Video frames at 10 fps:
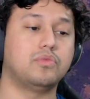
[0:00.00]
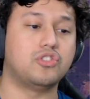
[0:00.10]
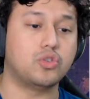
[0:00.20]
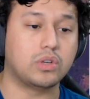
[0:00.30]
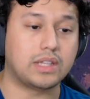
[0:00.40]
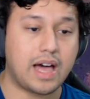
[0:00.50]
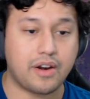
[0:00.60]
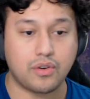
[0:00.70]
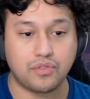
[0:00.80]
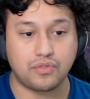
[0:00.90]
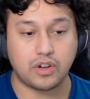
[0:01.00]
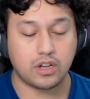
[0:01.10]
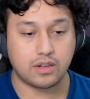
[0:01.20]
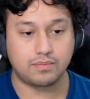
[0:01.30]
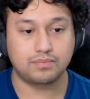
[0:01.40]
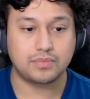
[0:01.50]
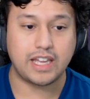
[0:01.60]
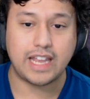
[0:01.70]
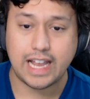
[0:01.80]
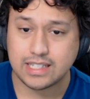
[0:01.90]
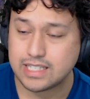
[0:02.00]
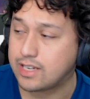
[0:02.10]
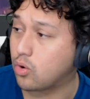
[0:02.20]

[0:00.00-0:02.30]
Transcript: do a lot of enhancing